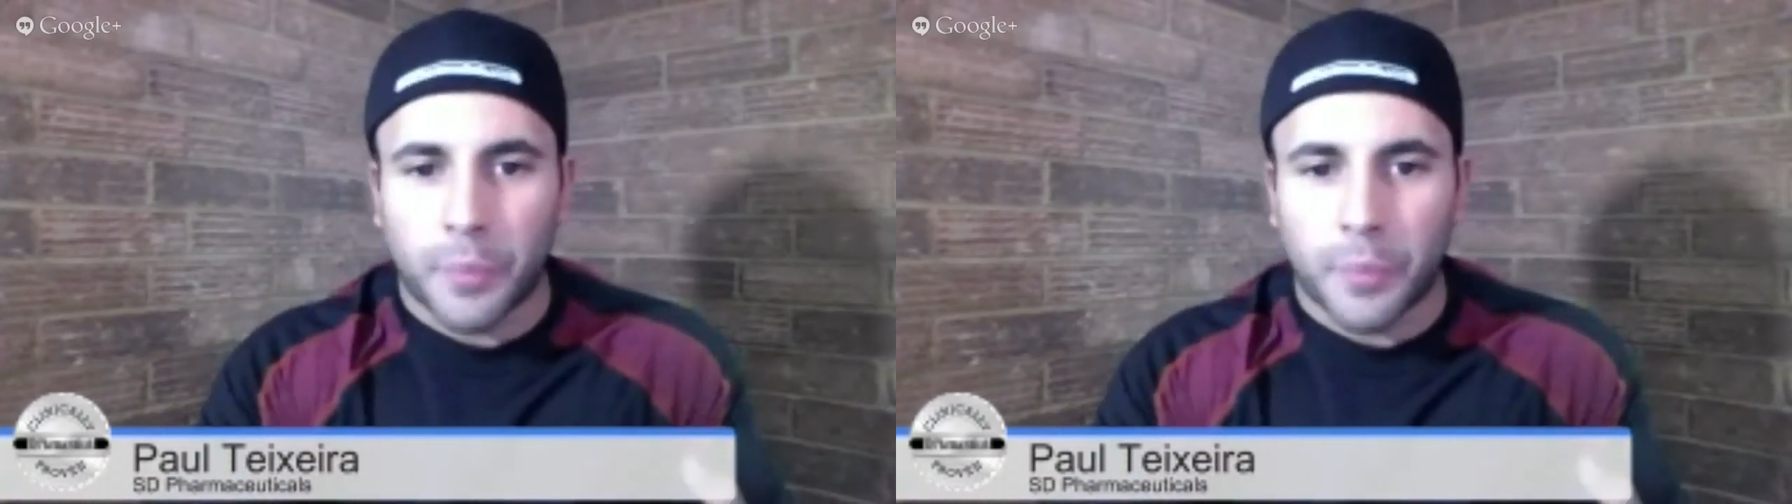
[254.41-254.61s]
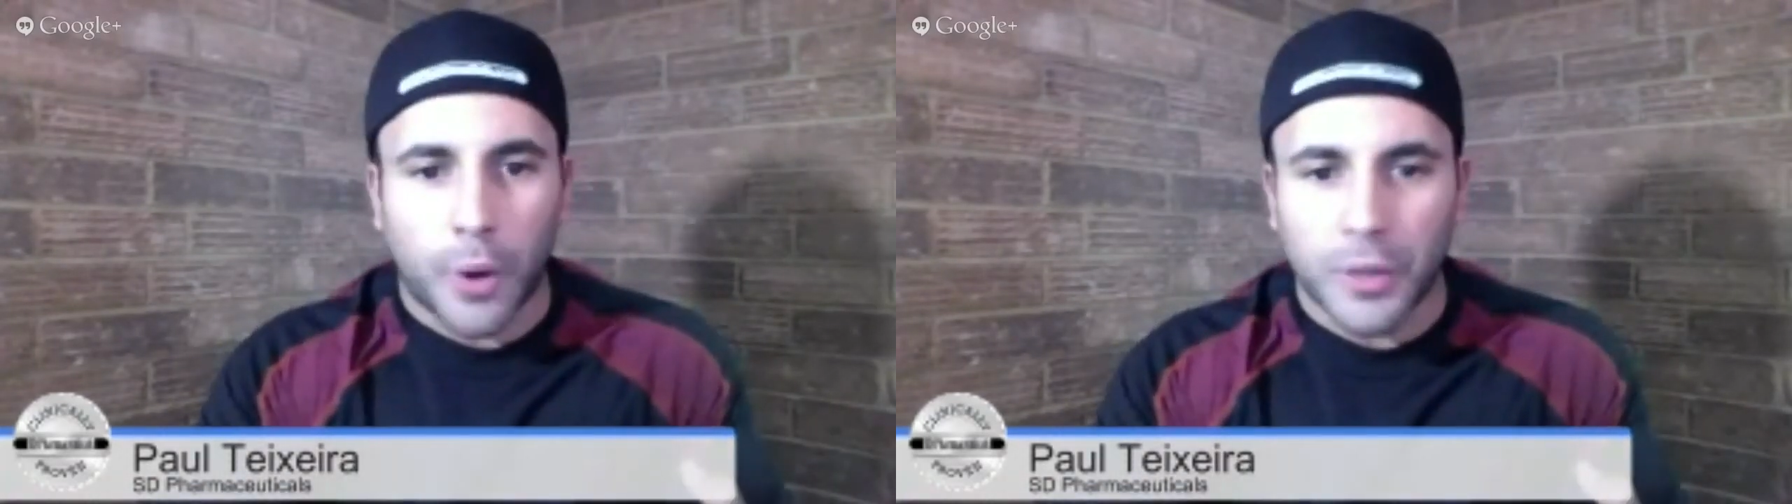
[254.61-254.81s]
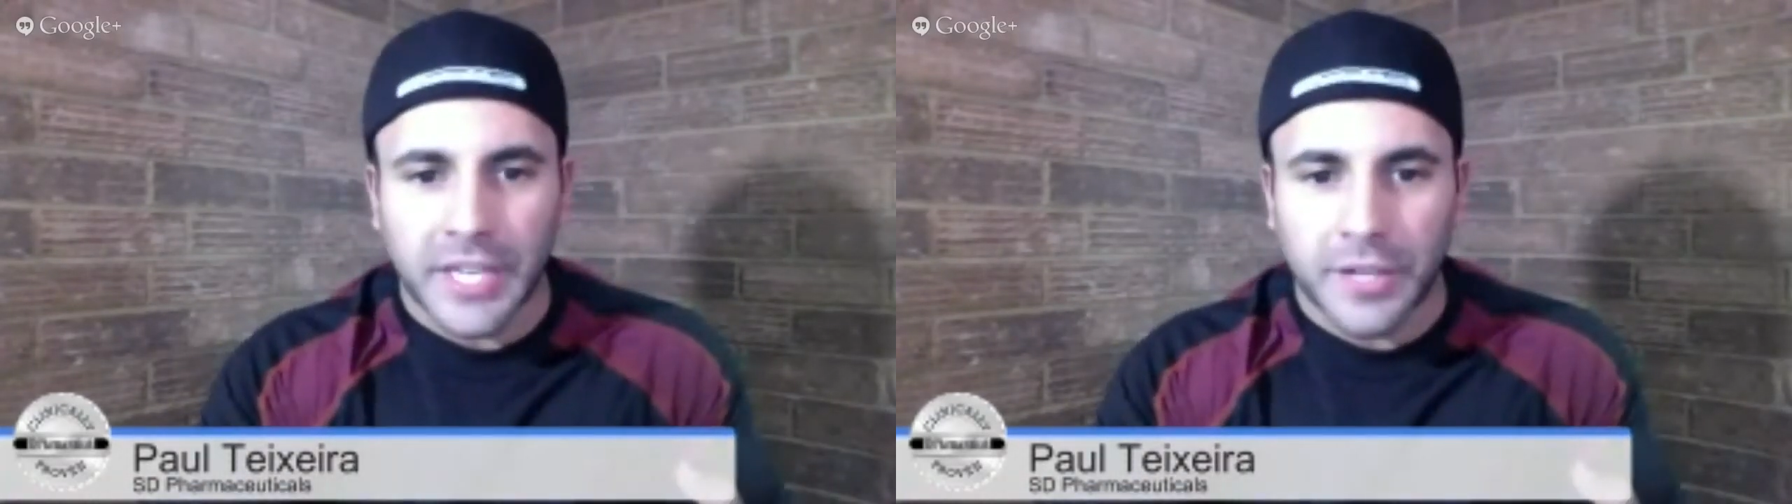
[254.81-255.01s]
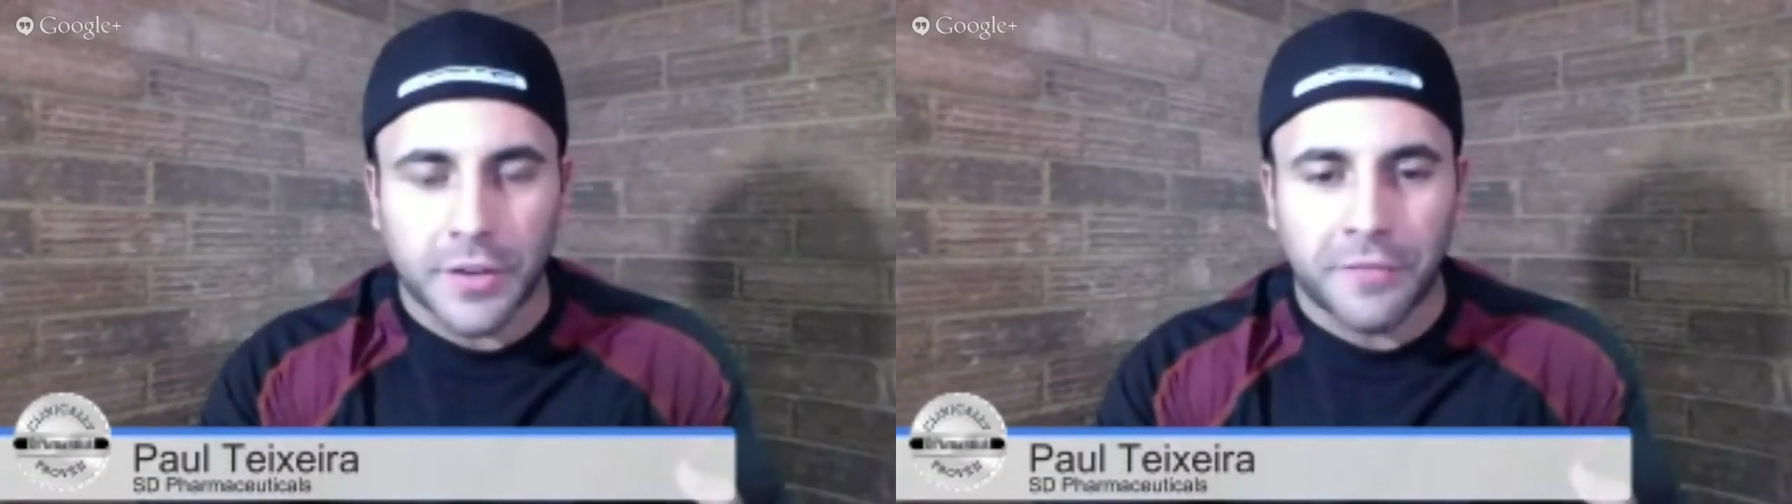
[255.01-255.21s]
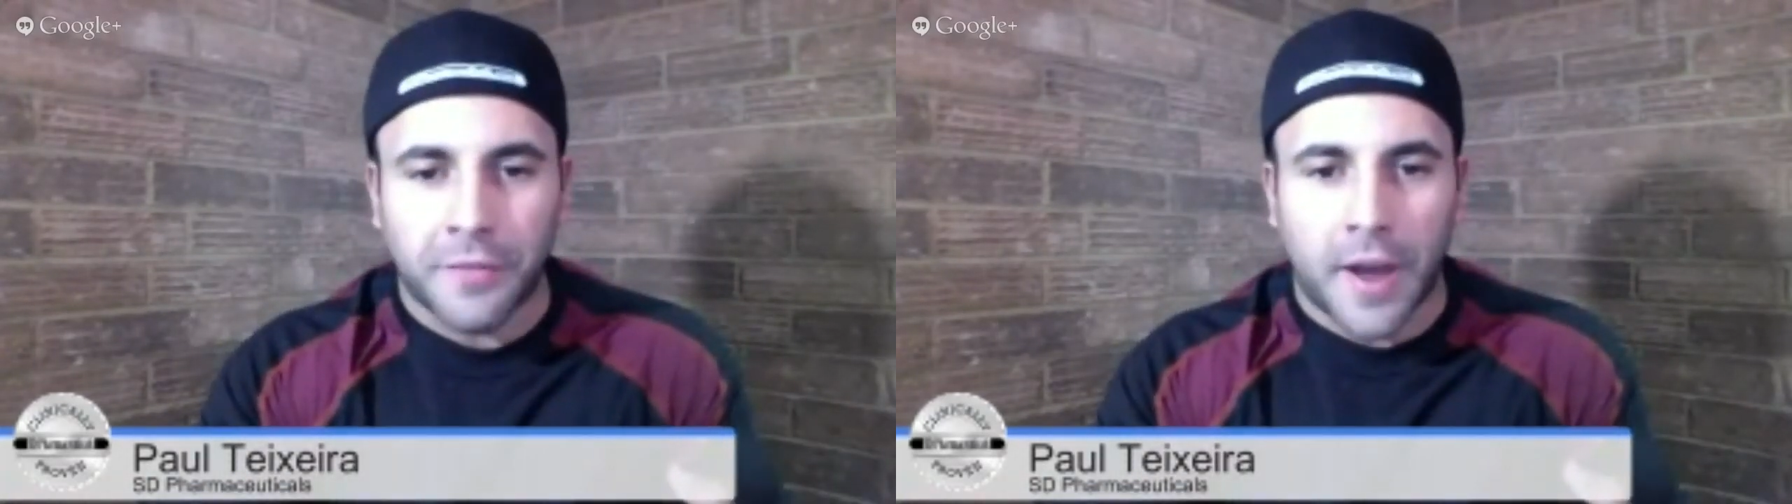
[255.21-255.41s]
protein you
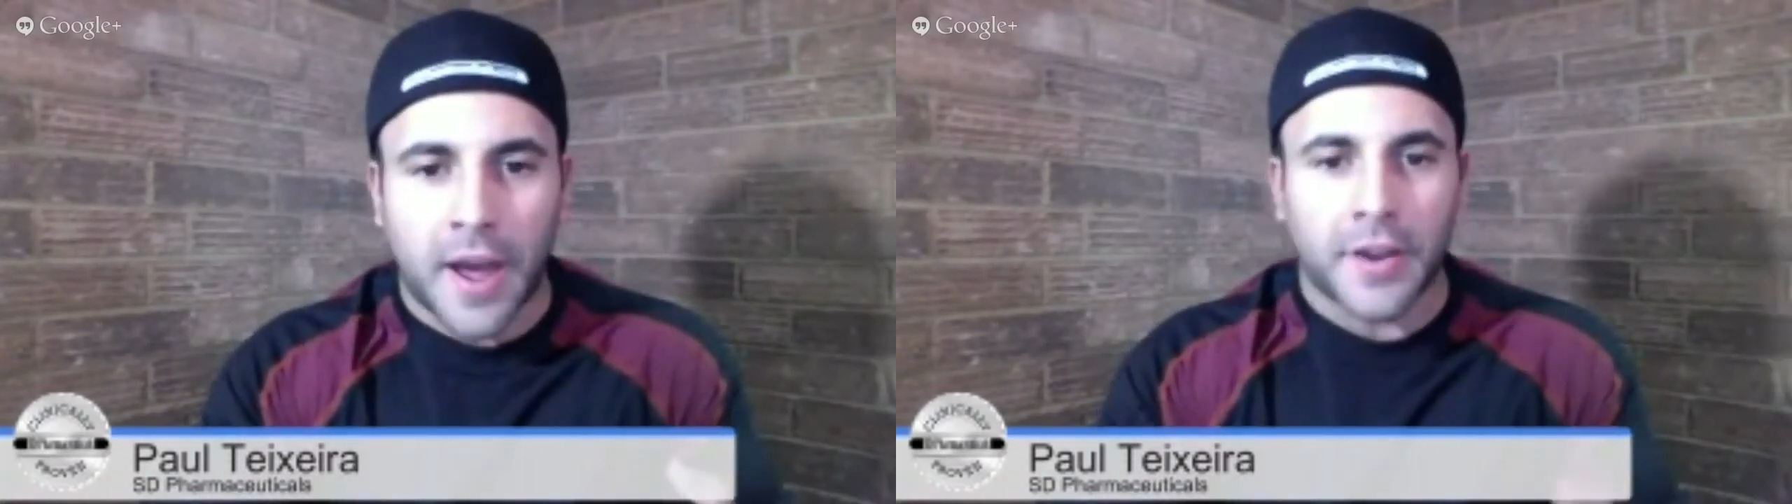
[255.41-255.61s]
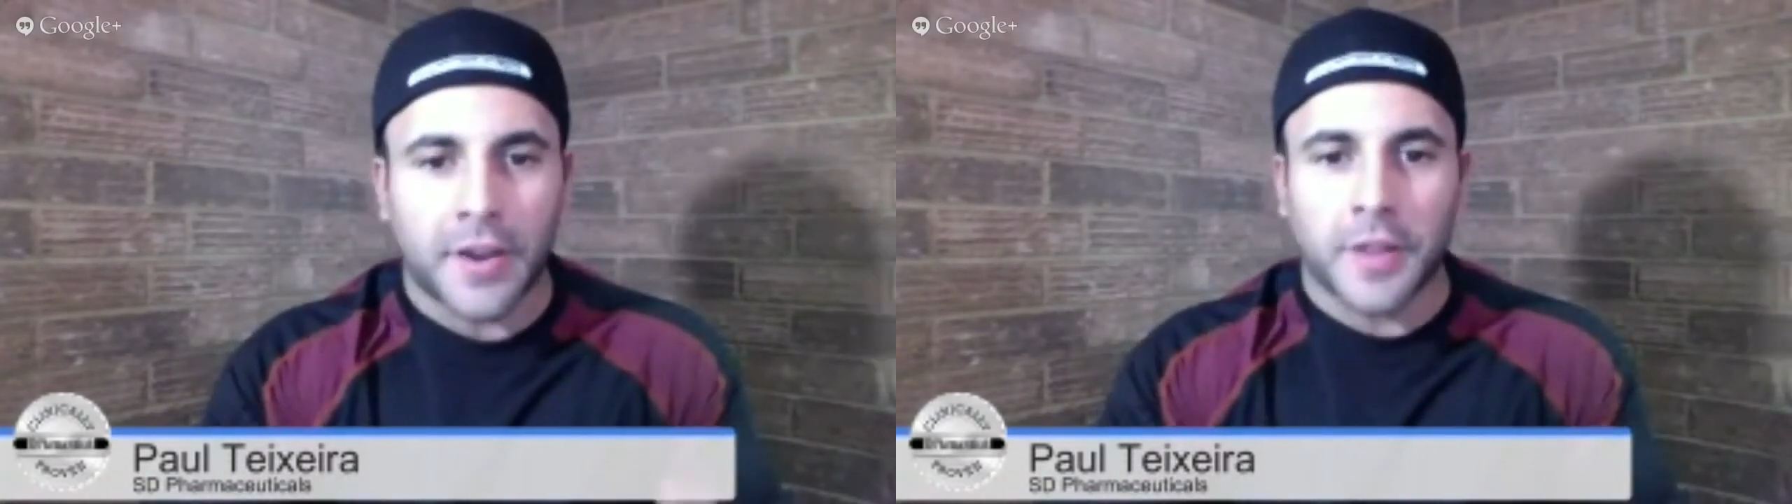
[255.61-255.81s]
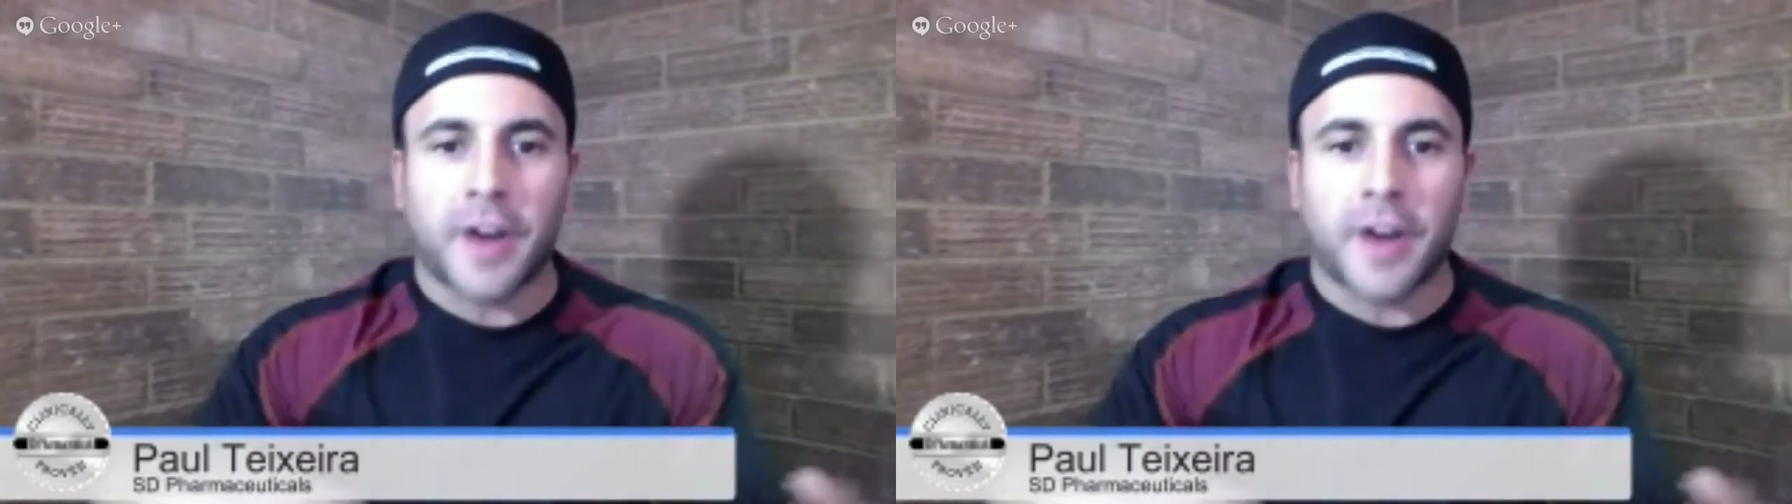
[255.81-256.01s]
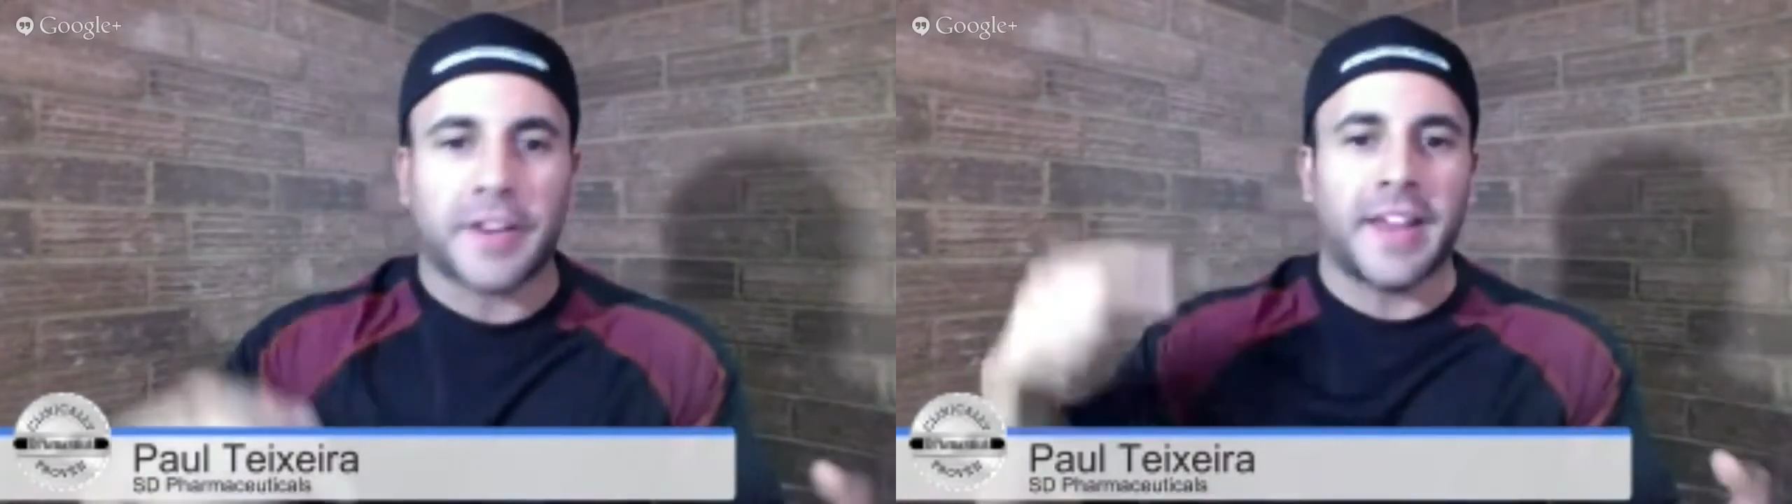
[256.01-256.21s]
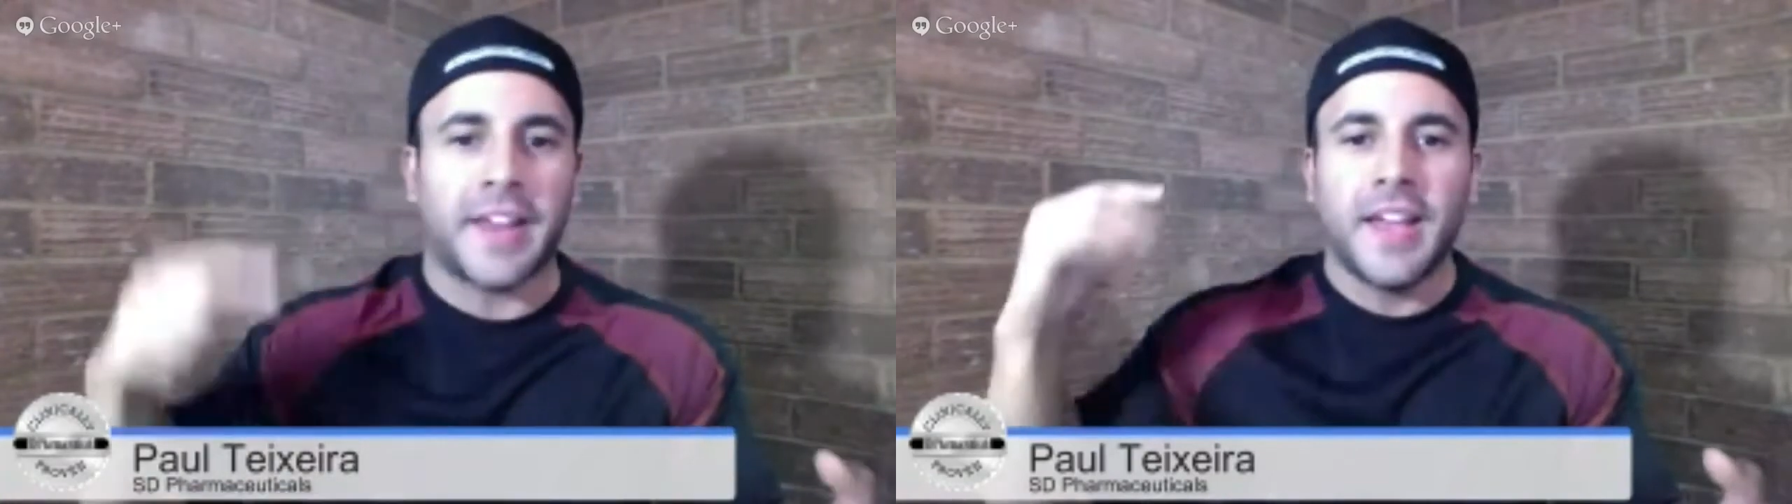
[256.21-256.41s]
can find on the
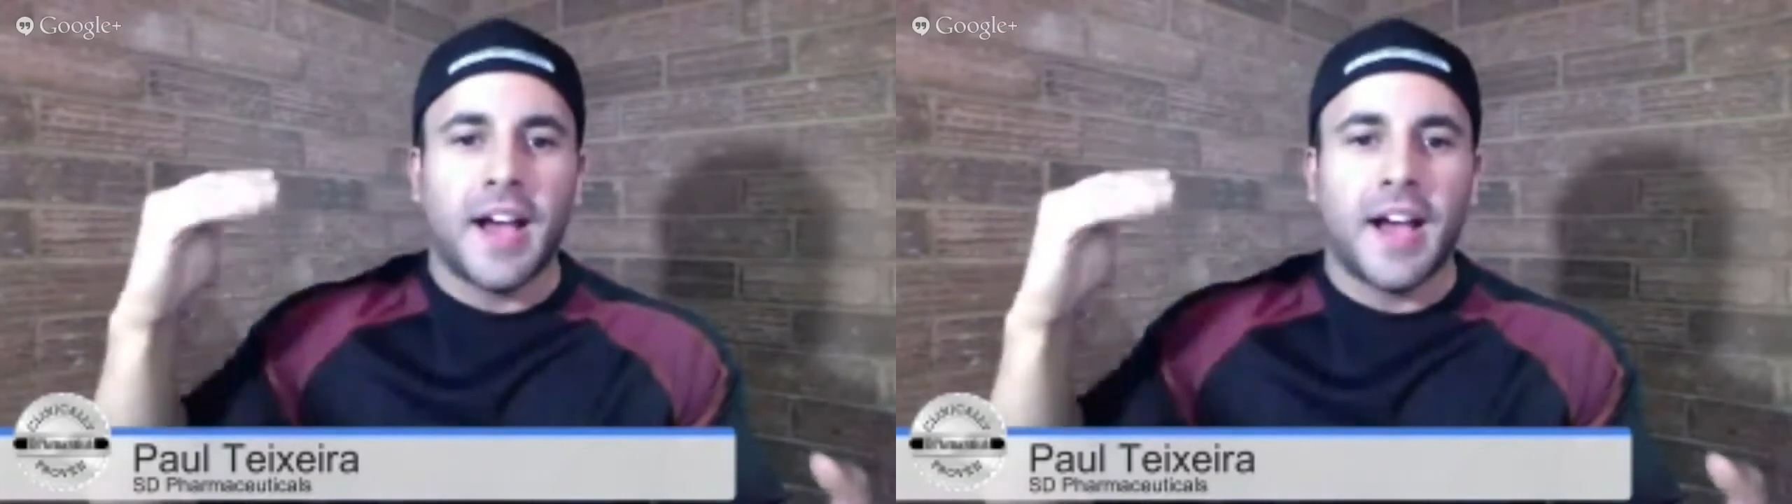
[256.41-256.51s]
market.